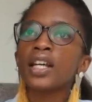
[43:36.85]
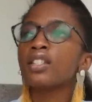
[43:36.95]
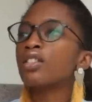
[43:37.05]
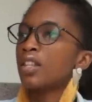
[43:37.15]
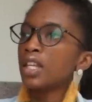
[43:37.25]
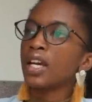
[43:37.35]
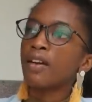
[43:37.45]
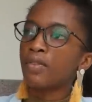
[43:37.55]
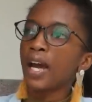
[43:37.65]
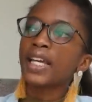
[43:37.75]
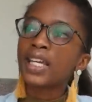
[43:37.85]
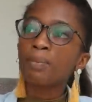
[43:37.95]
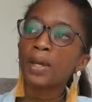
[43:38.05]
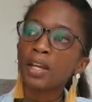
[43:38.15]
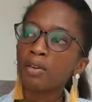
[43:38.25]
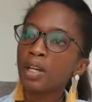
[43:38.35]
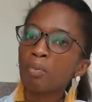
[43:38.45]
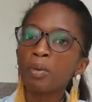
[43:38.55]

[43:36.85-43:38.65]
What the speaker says: that's the thing I keep hearing.